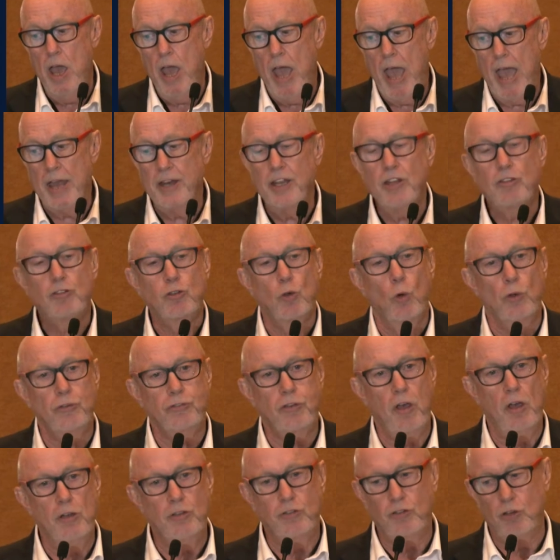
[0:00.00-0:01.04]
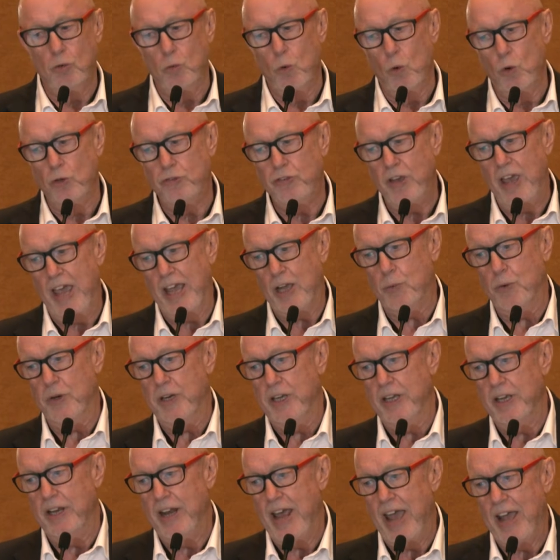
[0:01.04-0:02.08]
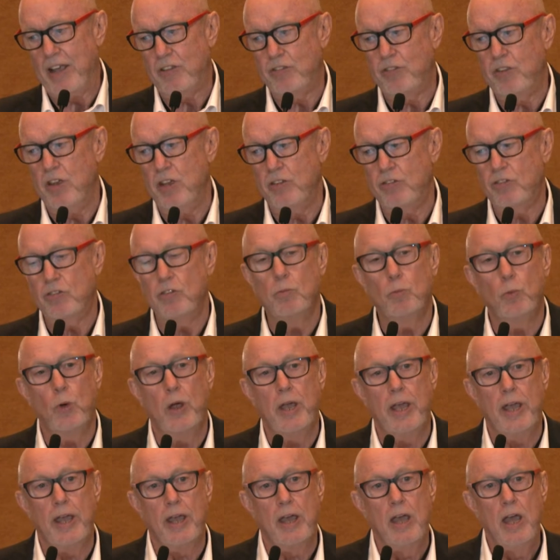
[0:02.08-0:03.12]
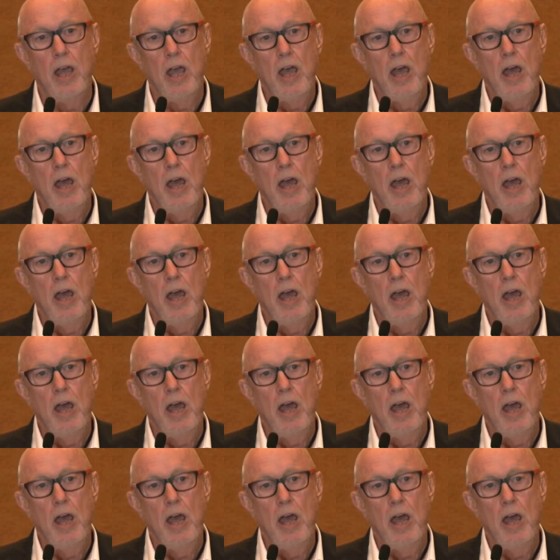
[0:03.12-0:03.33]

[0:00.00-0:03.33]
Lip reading: And it's also towards equity and access, and where